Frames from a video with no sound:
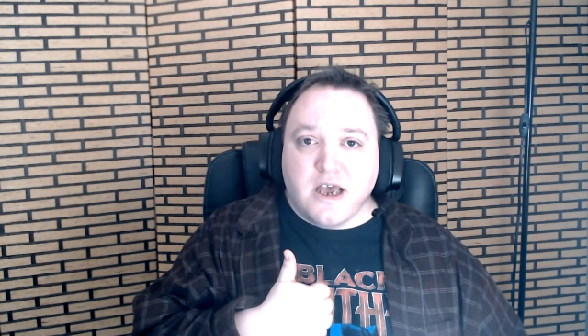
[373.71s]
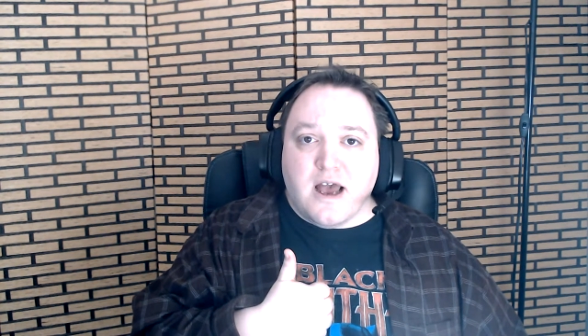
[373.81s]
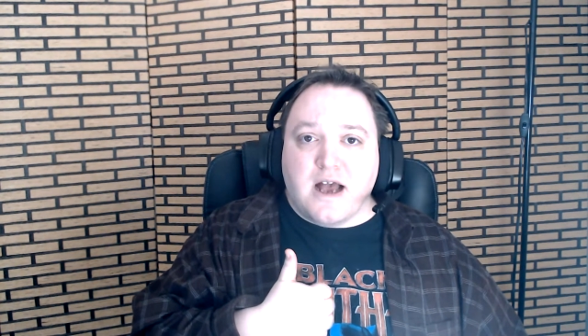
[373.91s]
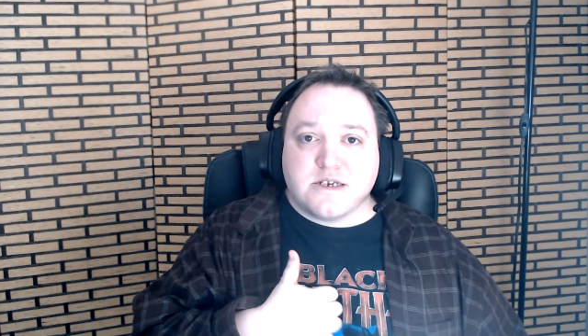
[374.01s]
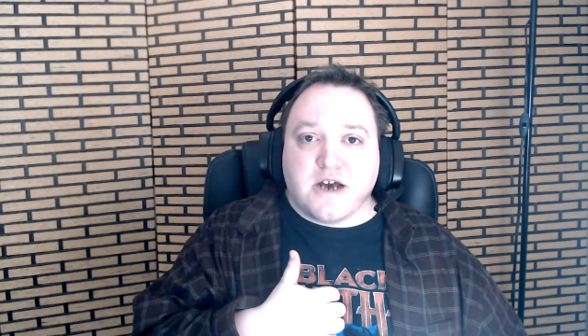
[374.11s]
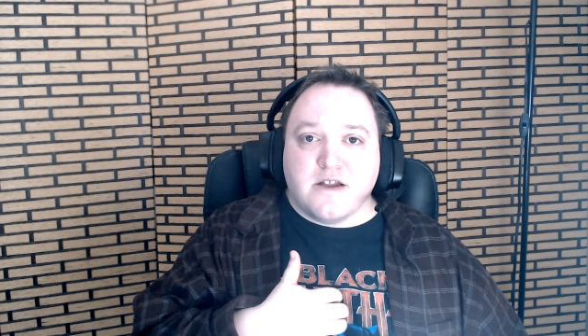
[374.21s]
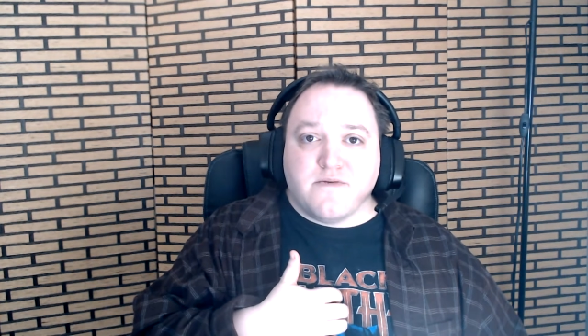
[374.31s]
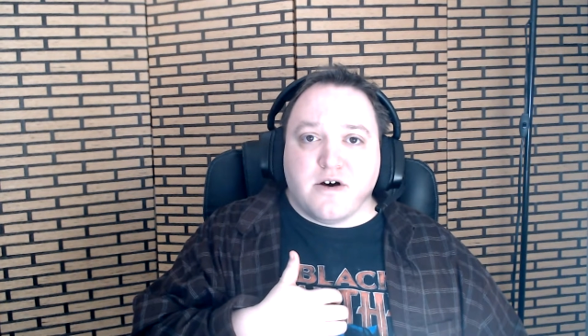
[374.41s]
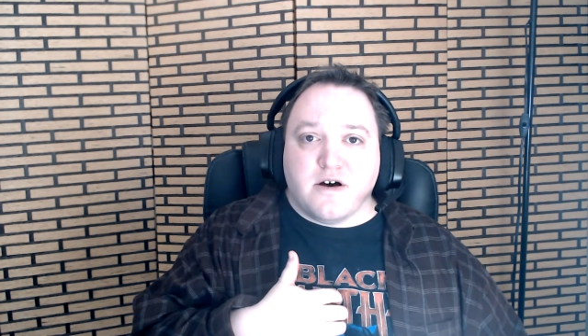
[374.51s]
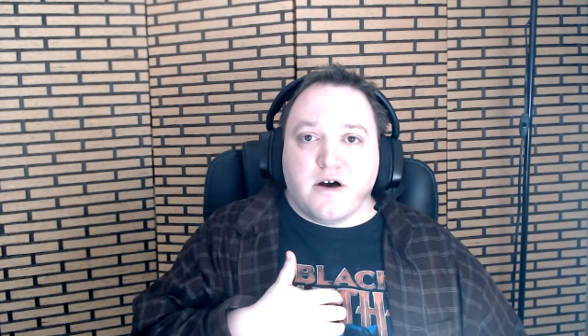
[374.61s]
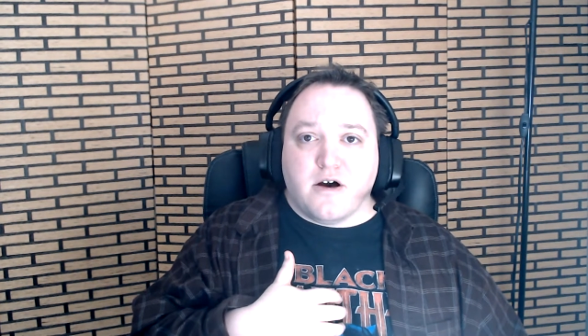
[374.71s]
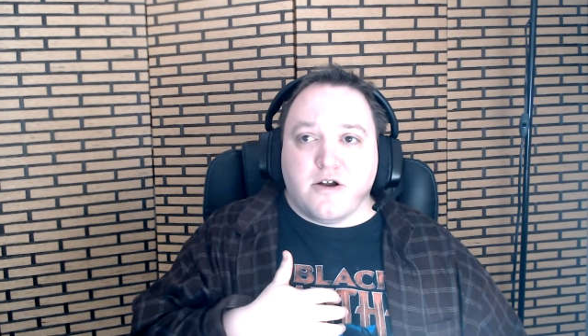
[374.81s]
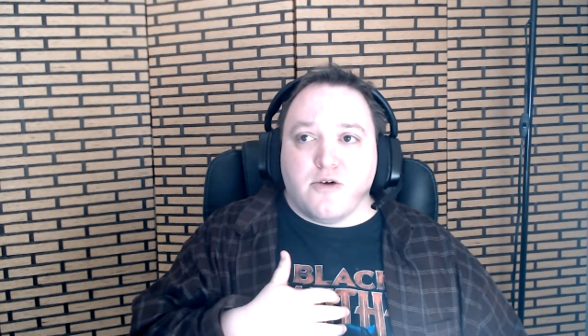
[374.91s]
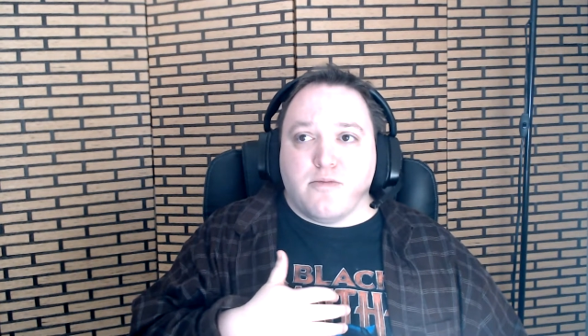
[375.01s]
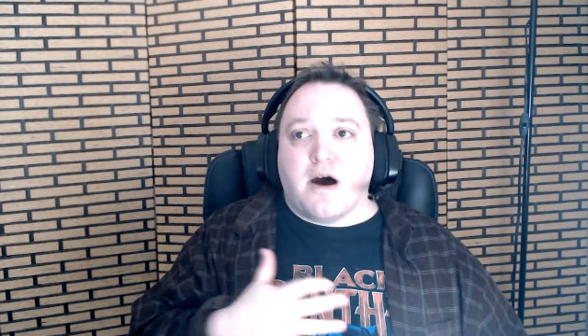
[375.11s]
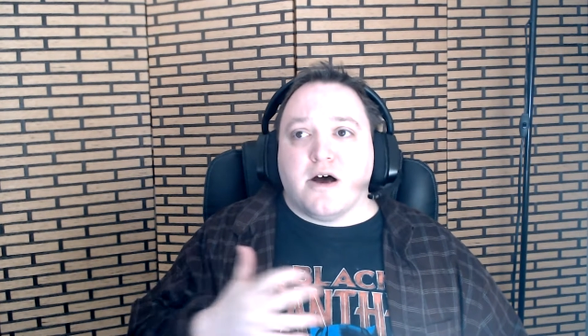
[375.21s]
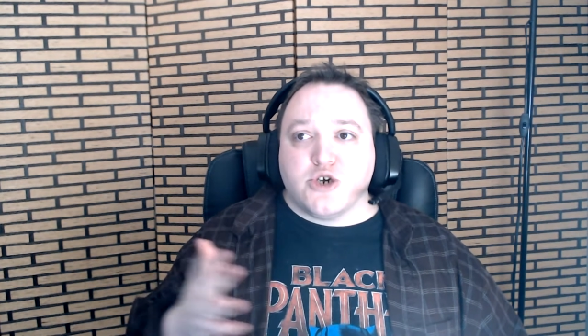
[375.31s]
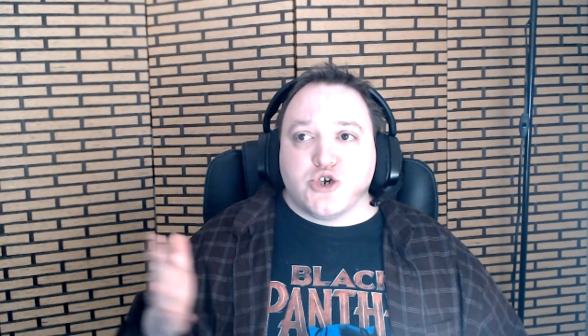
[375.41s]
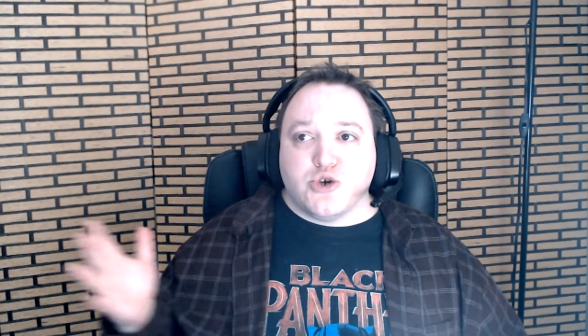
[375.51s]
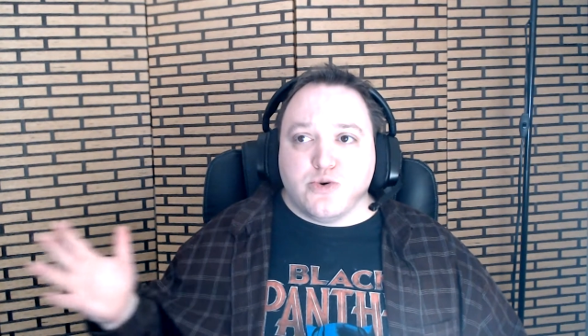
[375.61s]
as kind of an
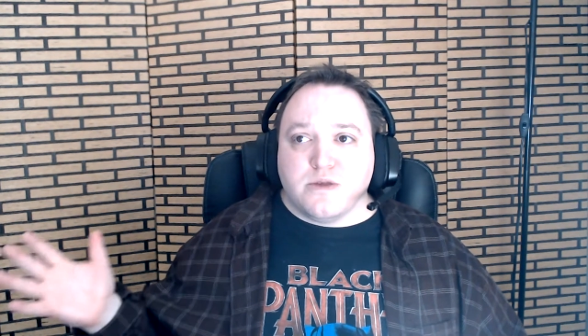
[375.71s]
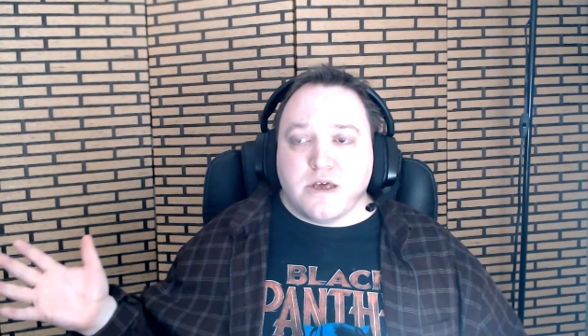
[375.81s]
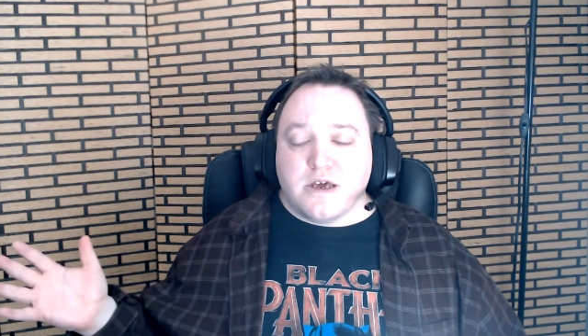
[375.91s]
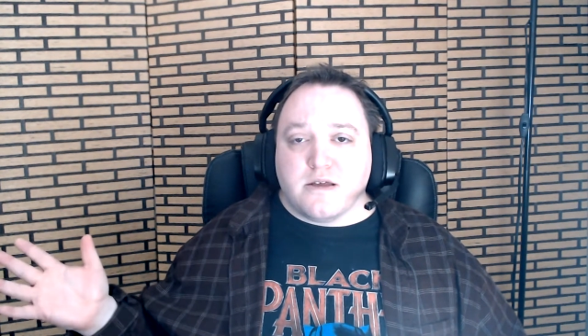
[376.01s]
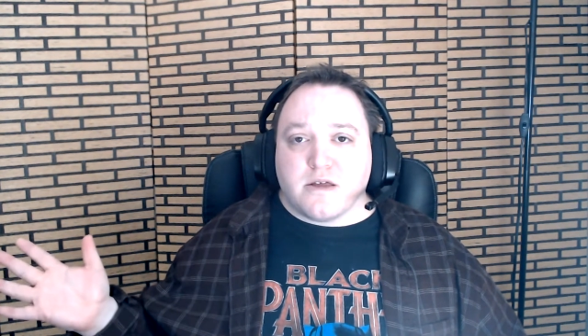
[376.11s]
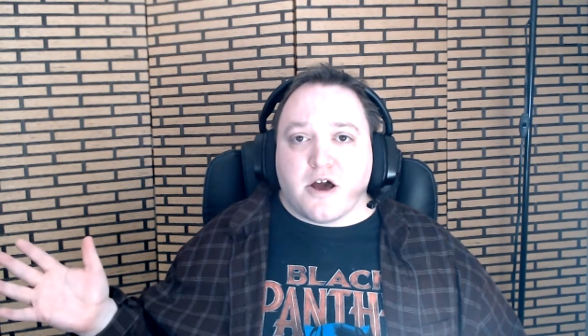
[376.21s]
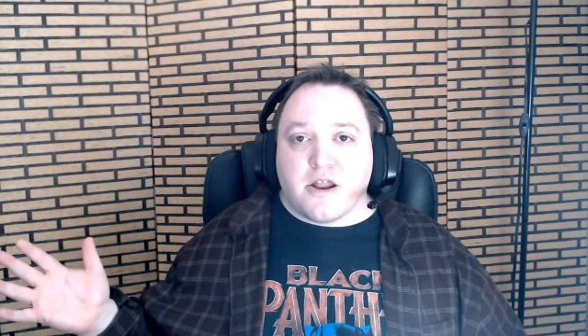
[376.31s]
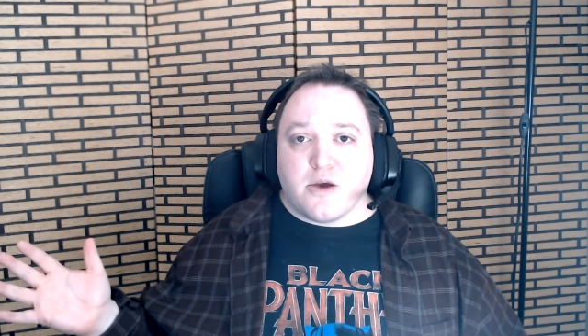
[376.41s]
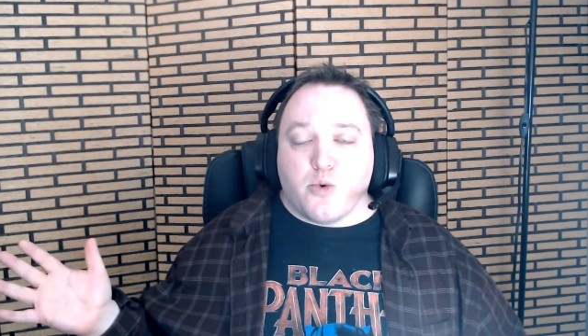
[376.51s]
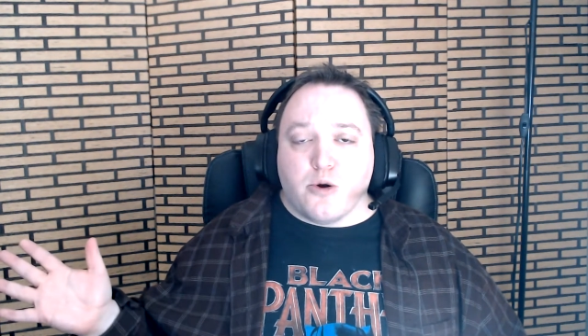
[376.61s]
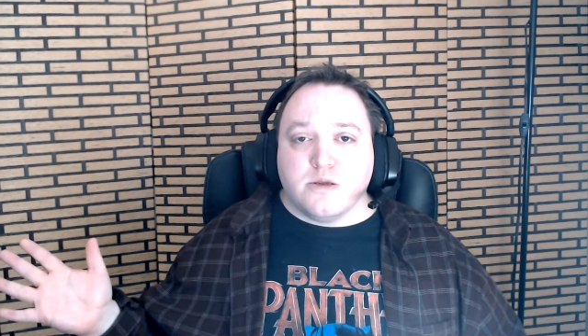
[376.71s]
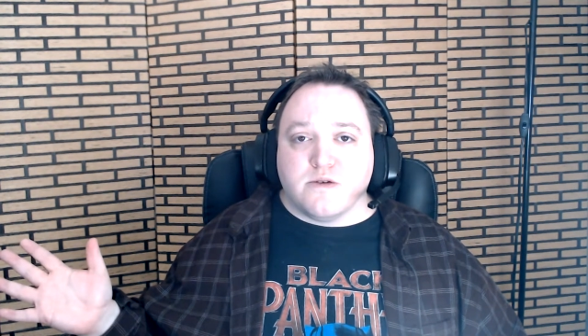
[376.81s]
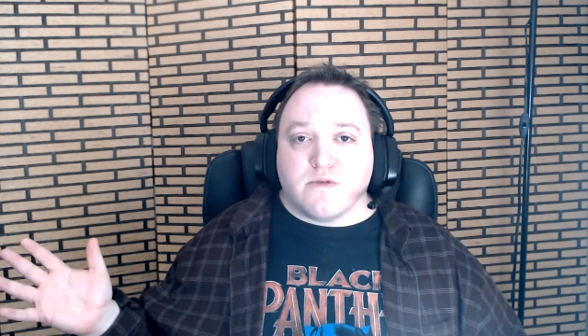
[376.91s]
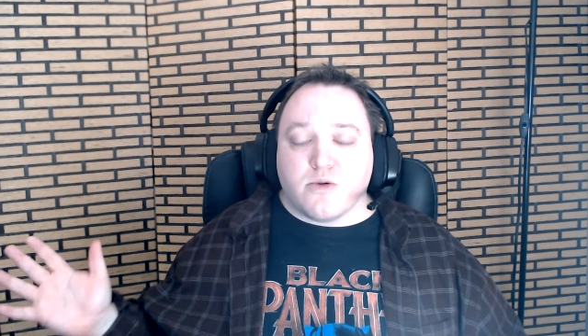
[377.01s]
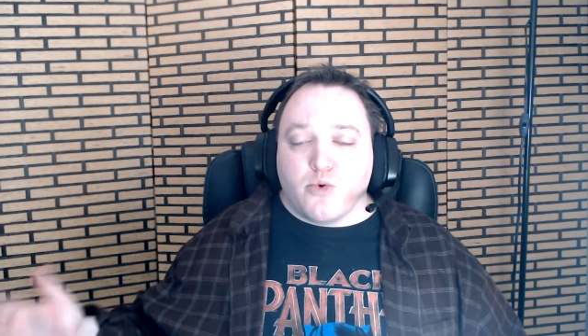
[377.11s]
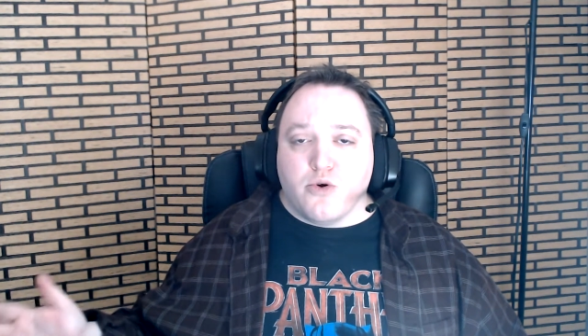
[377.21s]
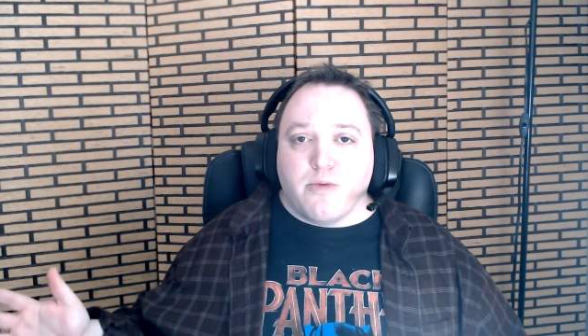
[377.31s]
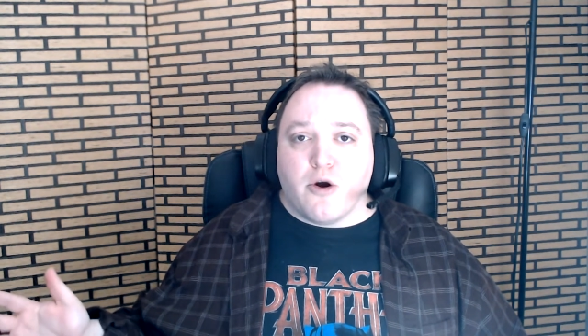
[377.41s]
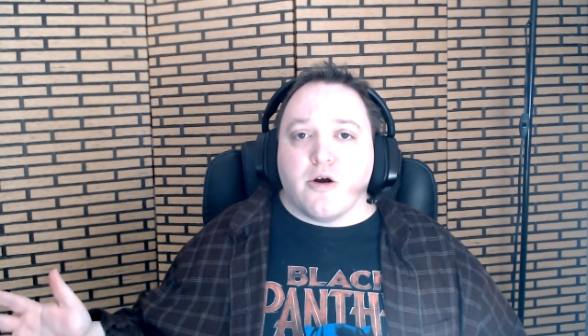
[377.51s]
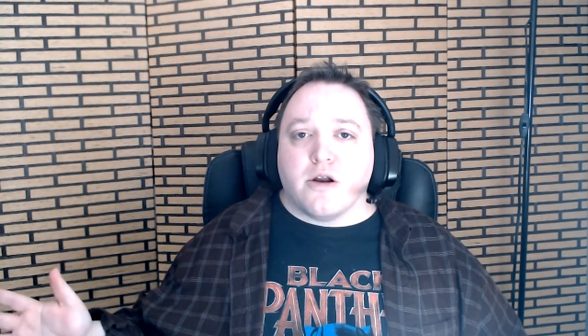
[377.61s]
homage to the cutting words of the lore
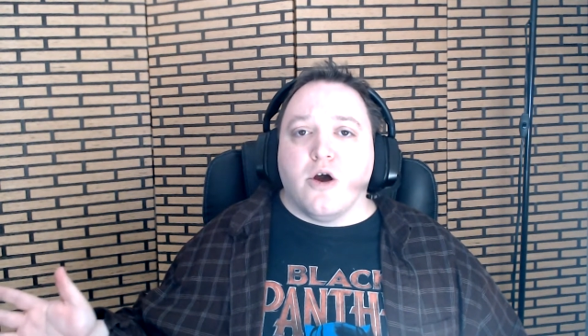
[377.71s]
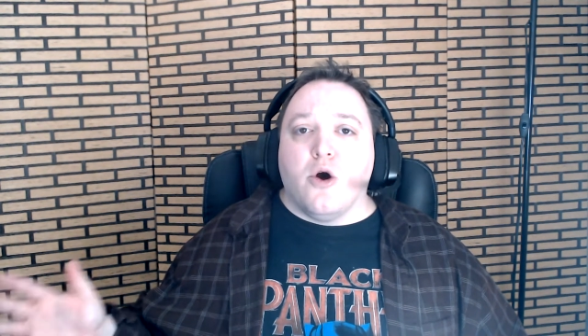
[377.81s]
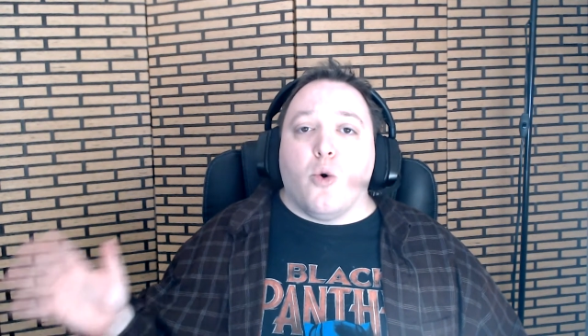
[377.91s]
bard,